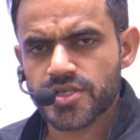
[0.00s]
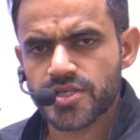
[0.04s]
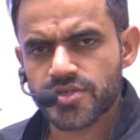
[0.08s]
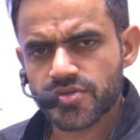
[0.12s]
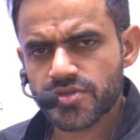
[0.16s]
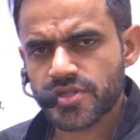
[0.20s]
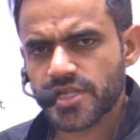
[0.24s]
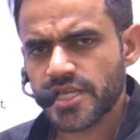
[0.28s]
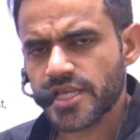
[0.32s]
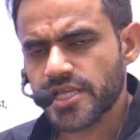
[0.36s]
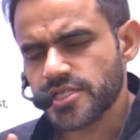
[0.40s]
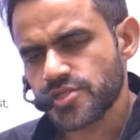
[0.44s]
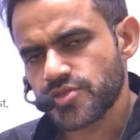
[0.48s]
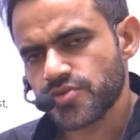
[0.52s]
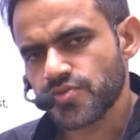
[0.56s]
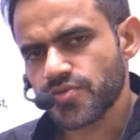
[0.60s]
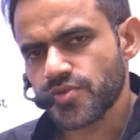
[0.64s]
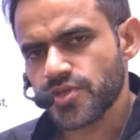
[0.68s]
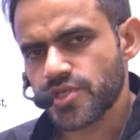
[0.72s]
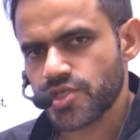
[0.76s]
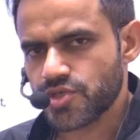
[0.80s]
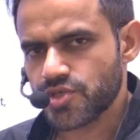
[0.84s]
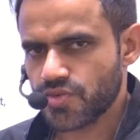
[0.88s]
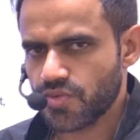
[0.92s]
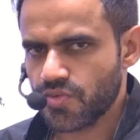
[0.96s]
So these two
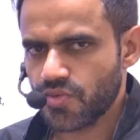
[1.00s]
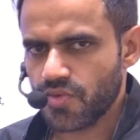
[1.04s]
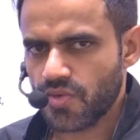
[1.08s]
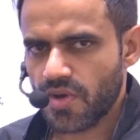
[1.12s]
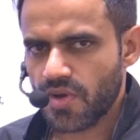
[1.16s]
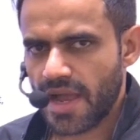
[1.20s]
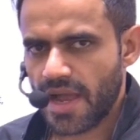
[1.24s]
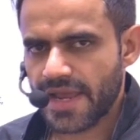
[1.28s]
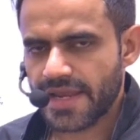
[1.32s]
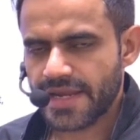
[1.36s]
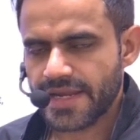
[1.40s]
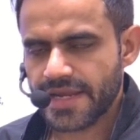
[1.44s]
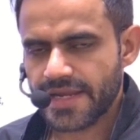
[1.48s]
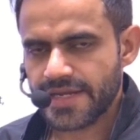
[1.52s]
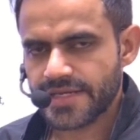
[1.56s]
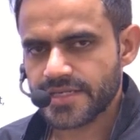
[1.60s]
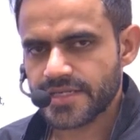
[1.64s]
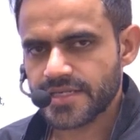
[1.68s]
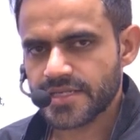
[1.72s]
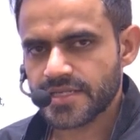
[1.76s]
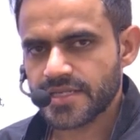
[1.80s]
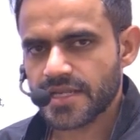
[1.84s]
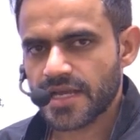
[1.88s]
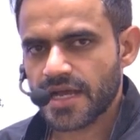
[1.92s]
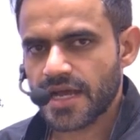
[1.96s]
issues
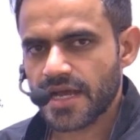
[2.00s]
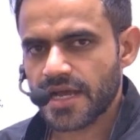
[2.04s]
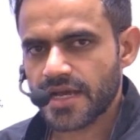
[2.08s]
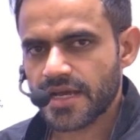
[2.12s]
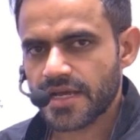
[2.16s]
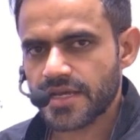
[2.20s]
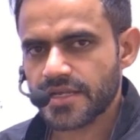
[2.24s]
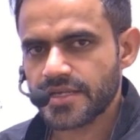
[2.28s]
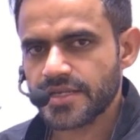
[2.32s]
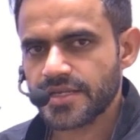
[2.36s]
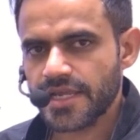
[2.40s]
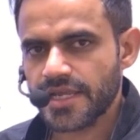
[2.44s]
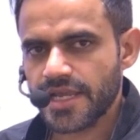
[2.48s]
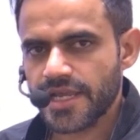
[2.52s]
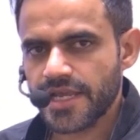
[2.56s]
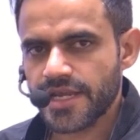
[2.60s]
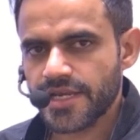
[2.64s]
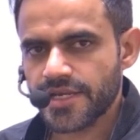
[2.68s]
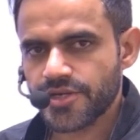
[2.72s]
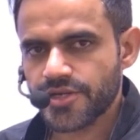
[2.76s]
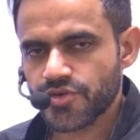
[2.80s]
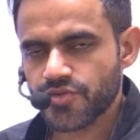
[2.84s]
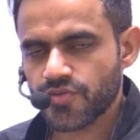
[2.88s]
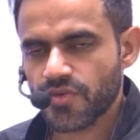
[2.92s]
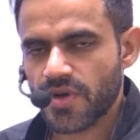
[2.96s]
highlighted the
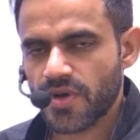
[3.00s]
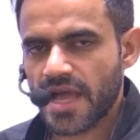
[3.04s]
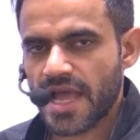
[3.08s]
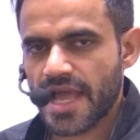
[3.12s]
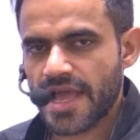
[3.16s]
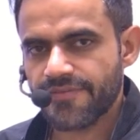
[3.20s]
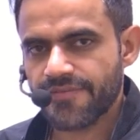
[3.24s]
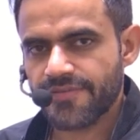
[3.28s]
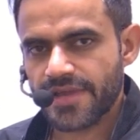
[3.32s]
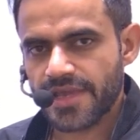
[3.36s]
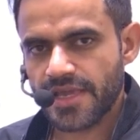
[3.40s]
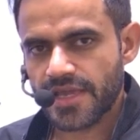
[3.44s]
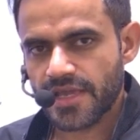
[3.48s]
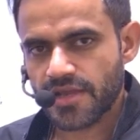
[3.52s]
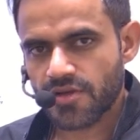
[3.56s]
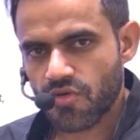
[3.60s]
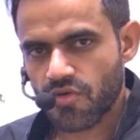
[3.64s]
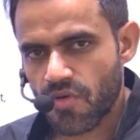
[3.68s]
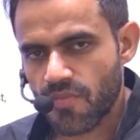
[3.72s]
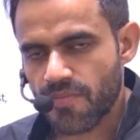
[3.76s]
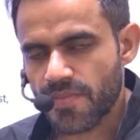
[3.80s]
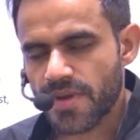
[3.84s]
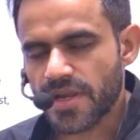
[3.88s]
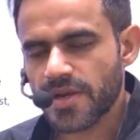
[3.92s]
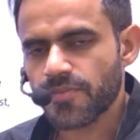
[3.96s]
need to have a
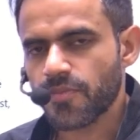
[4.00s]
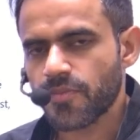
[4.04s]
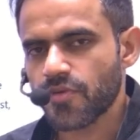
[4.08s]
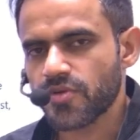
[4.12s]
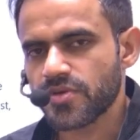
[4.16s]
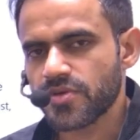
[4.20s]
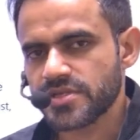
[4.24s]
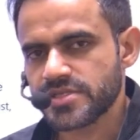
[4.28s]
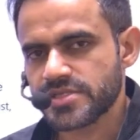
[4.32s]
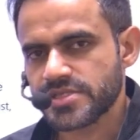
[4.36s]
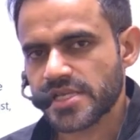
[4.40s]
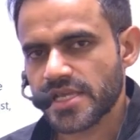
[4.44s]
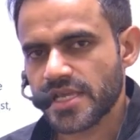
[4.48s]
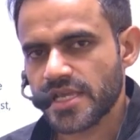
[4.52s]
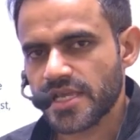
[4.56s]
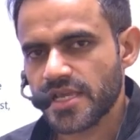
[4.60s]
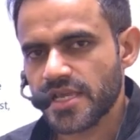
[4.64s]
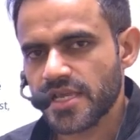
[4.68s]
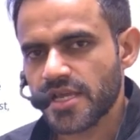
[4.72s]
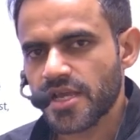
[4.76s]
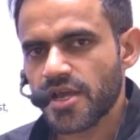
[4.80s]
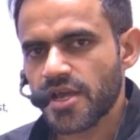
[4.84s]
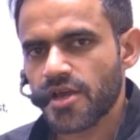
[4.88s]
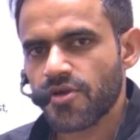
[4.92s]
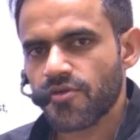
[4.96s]
common
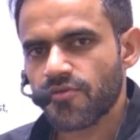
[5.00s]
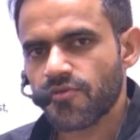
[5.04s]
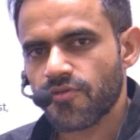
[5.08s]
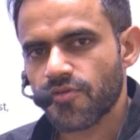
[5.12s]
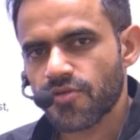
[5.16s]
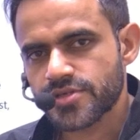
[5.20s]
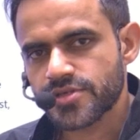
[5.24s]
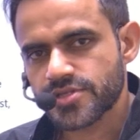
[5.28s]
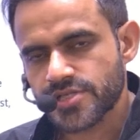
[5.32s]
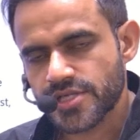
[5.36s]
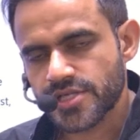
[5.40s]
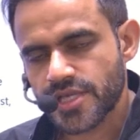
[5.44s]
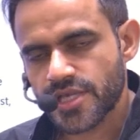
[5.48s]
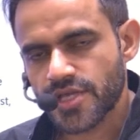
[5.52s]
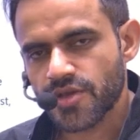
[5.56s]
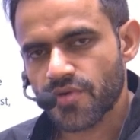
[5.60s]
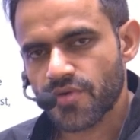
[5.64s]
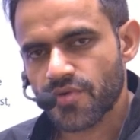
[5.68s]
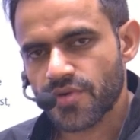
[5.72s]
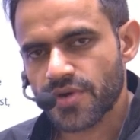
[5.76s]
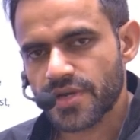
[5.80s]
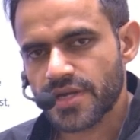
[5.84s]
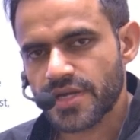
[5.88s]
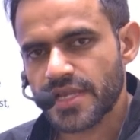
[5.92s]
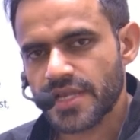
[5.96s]
policy for
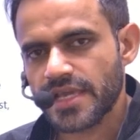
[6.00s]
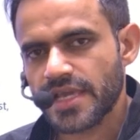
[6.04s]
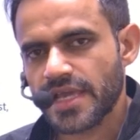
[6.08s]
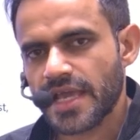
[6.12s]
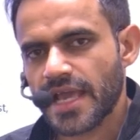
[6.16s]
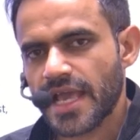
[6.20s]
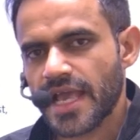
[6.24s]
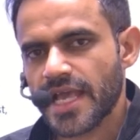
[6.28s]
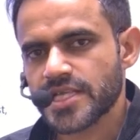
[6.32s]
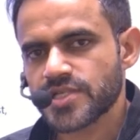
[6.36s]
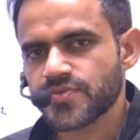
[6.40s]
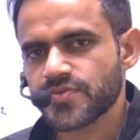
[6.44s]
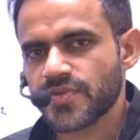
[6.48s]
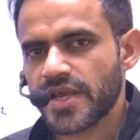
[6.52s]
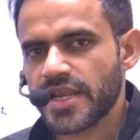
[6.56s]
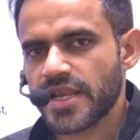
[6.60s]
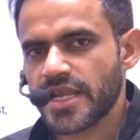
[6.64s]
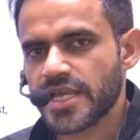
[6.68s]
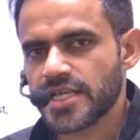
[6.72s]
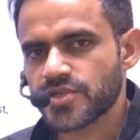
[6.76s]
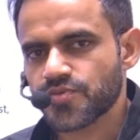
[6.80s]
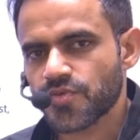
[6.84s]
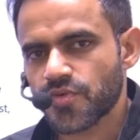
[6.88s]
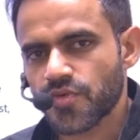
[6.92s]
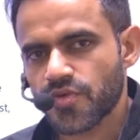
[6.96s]
security as well
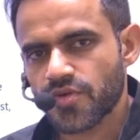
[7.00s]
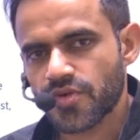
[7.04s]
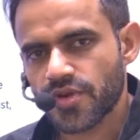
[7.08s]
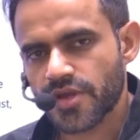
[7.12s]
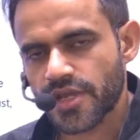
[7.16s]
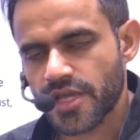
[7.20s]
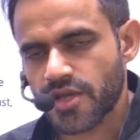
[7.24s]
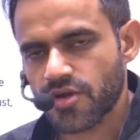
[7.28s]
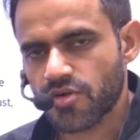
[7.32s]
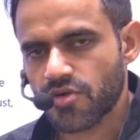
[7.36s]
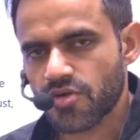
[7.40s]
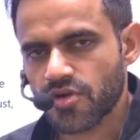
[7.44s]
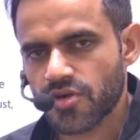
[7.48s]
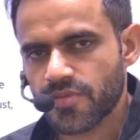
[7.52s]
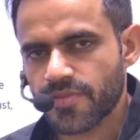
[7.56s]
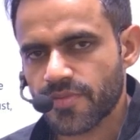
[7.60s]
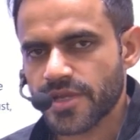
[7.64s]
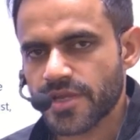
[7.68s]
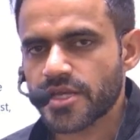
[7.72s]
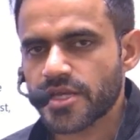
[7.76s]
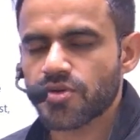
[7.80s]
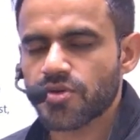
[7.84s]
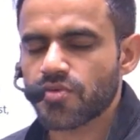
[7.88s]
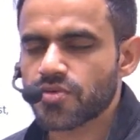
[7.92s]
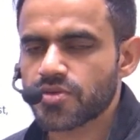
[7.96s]
as for
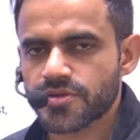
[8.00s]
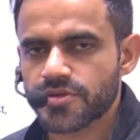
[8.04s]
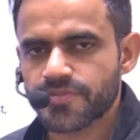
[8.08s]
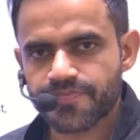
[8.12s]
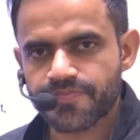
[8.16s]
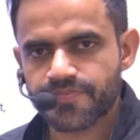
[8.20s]
economic growth.